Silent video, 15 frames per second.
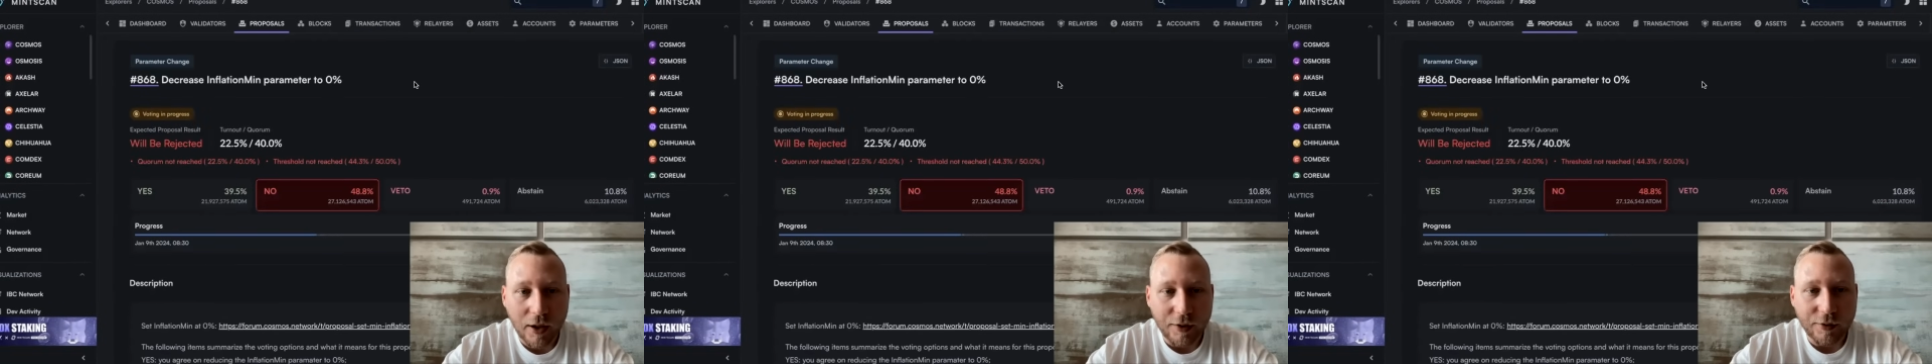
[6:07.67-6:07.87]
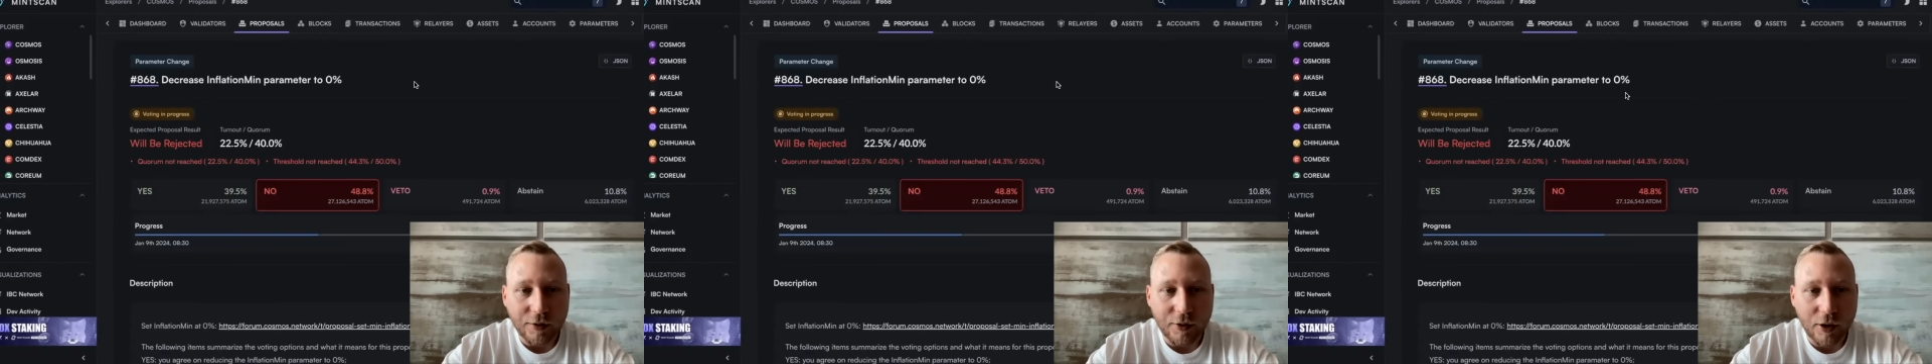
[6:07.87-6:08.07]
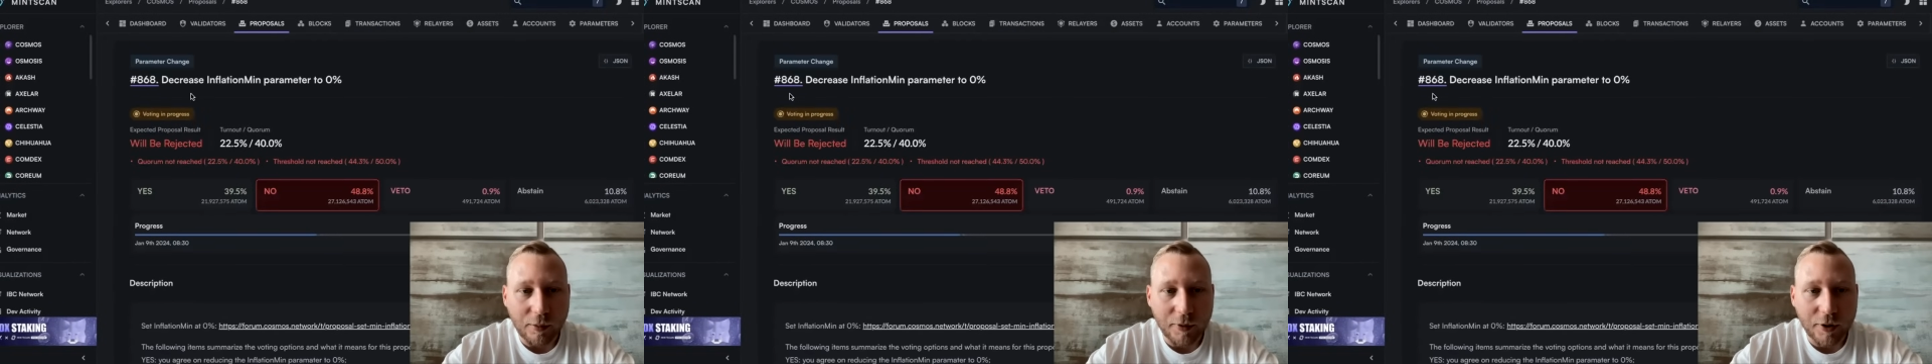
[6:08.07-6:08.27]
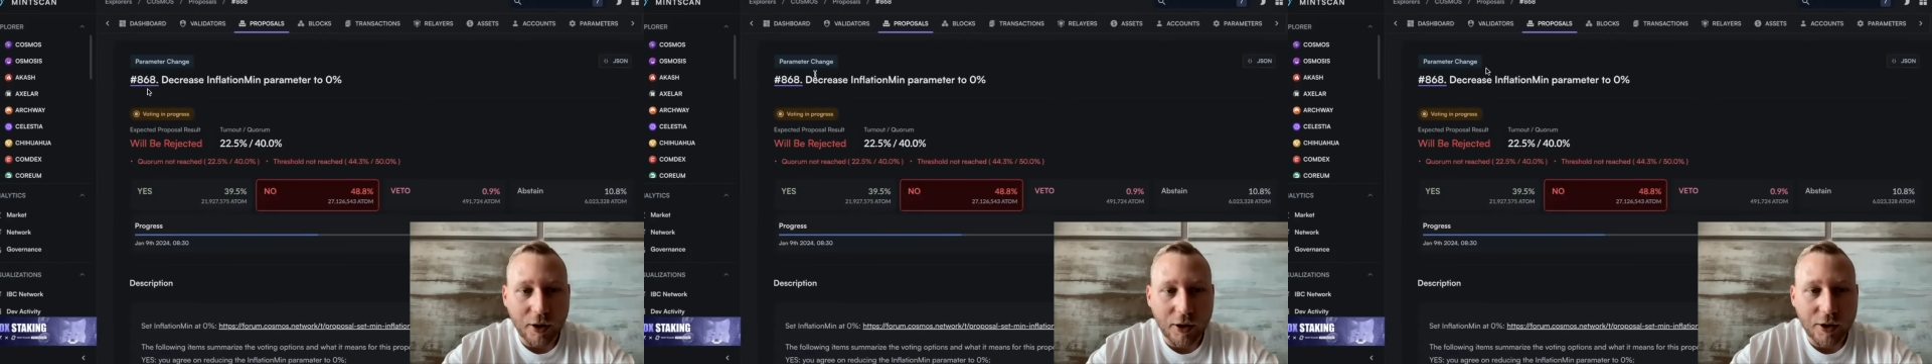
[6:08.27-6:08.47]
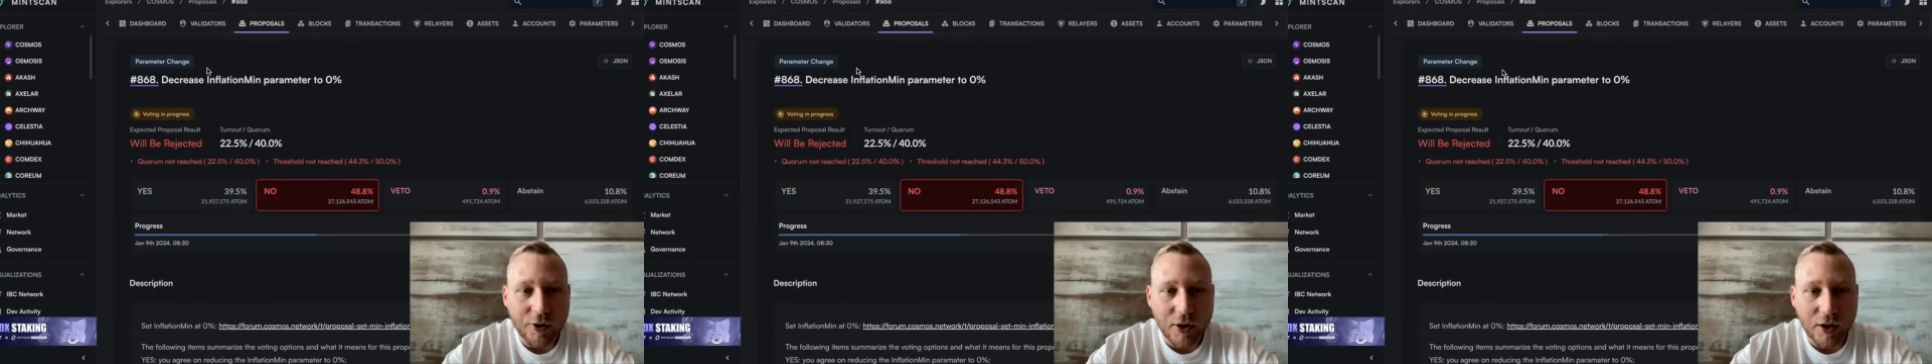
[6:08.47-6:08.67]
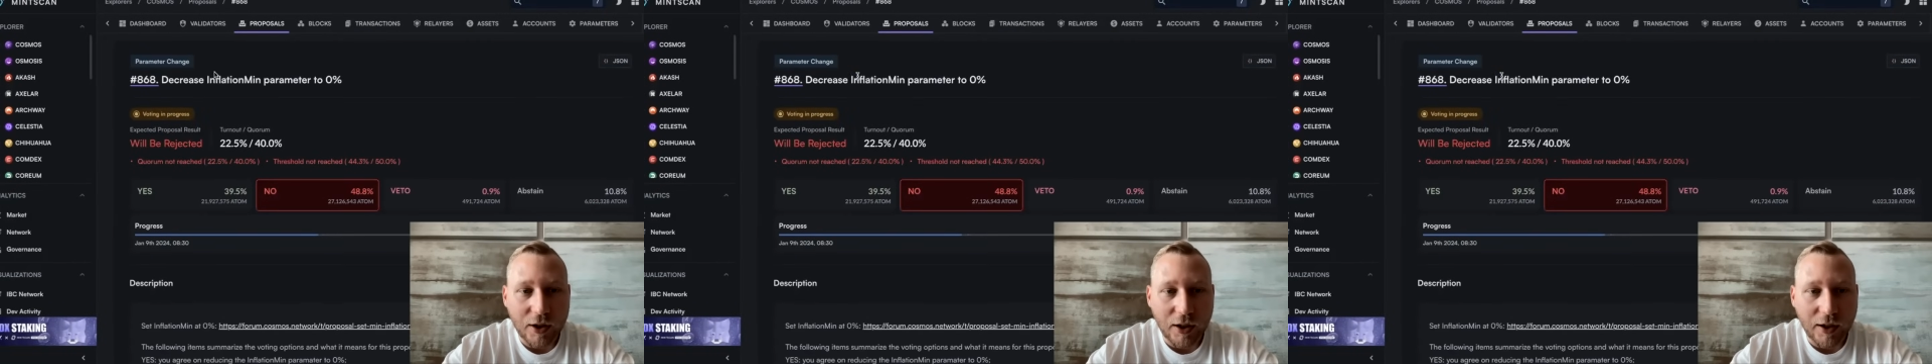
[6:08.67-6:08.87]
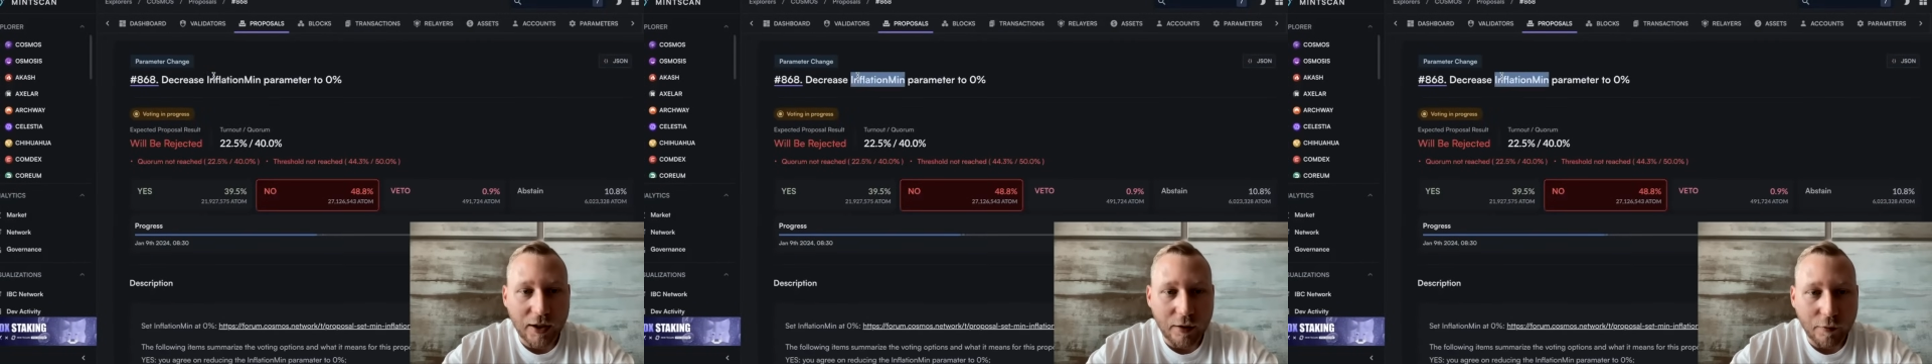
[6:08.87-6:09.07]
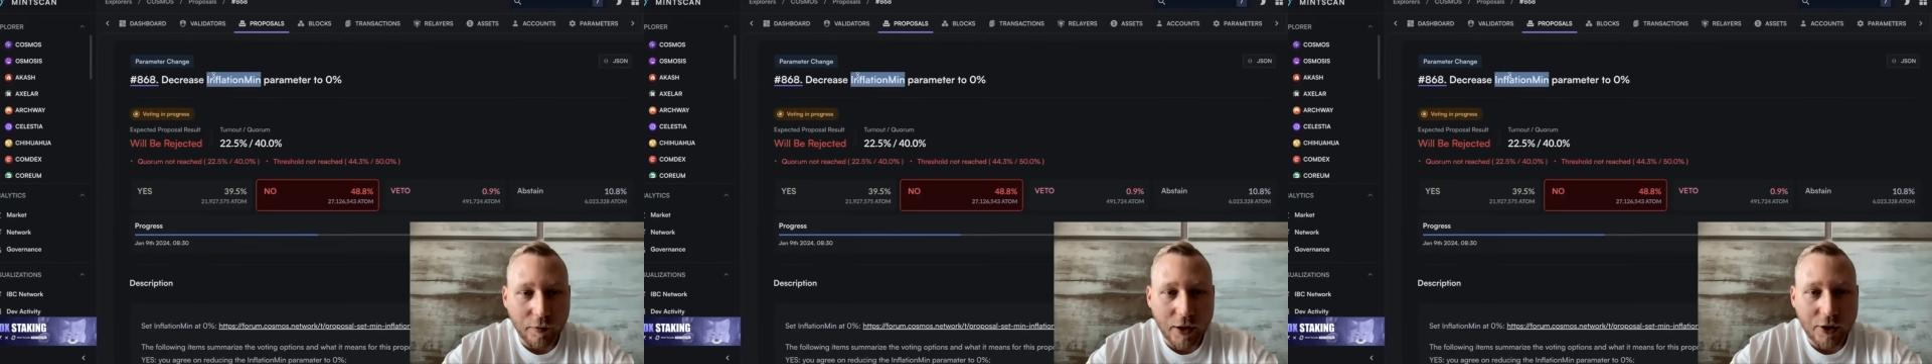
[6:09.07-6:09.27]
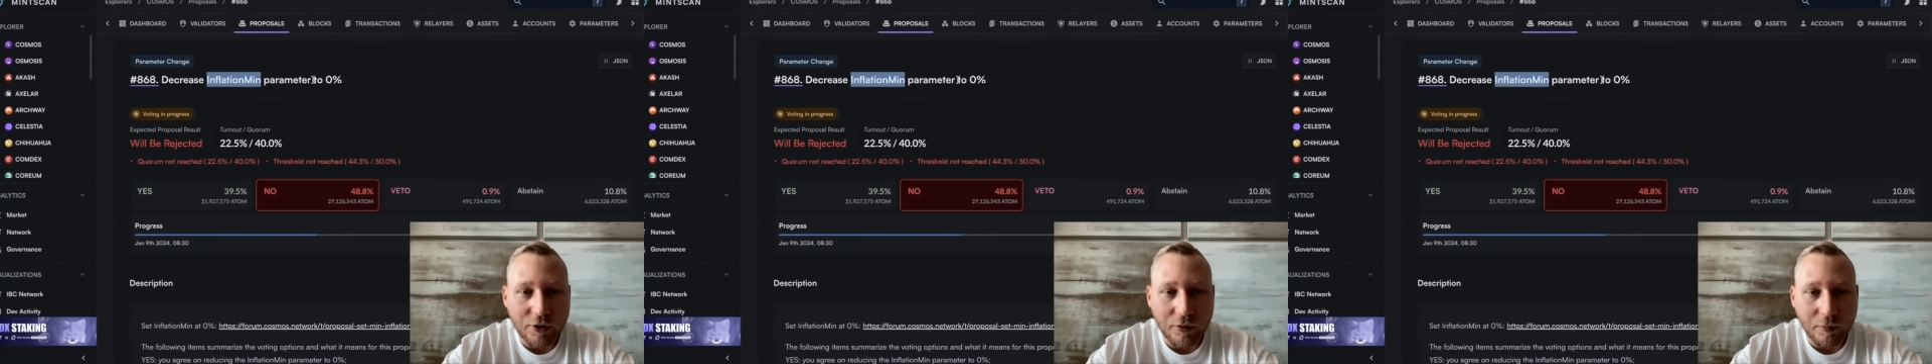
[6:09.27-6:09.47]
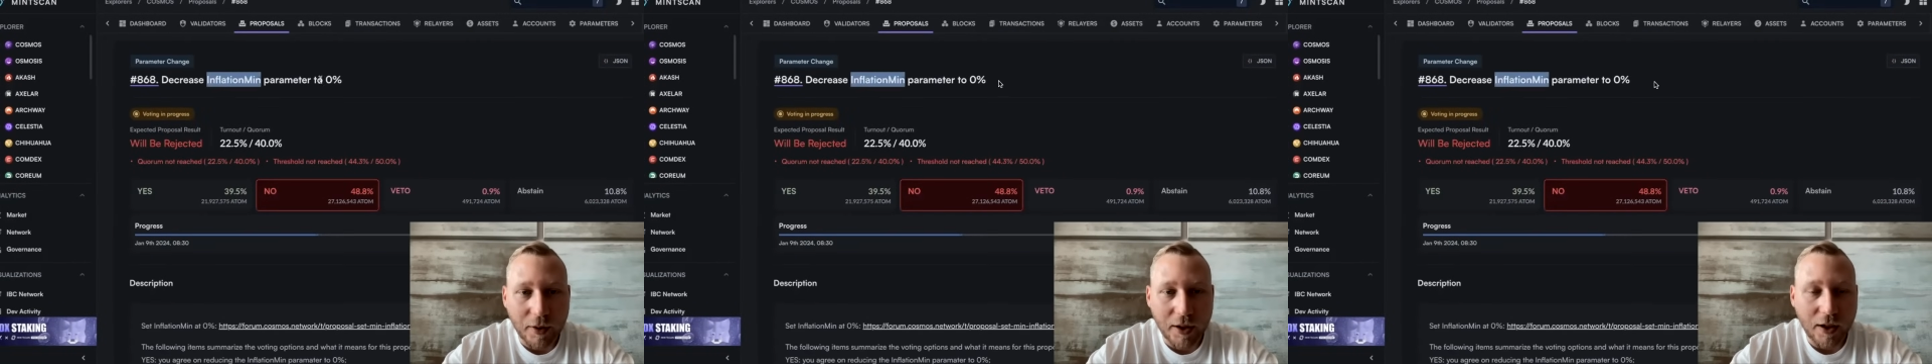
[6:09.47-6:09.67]
the terminology like
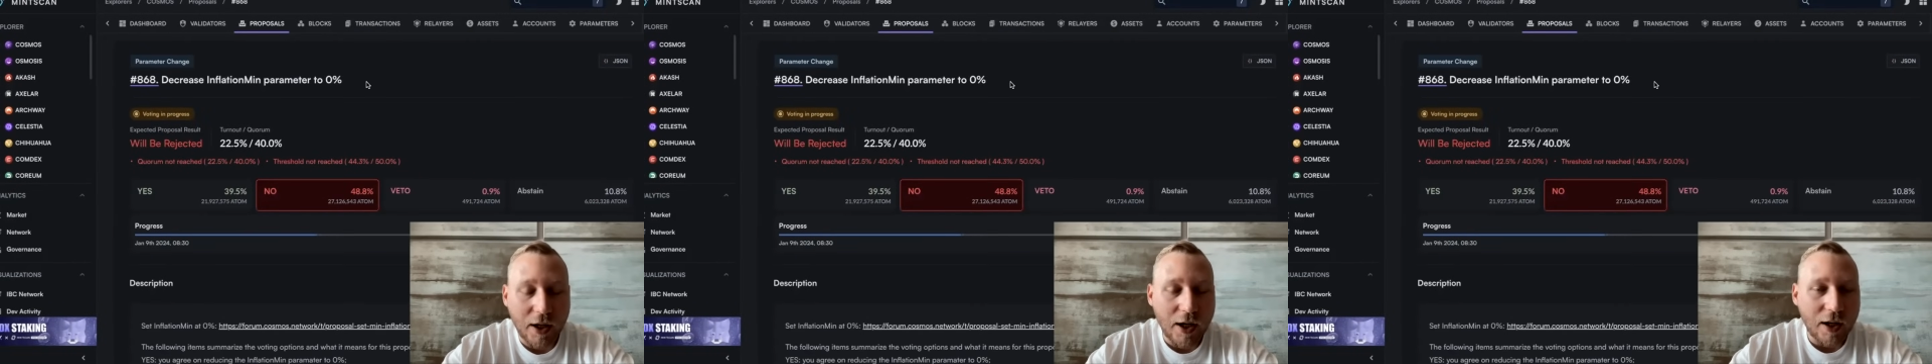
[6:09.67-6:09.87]
inflation min.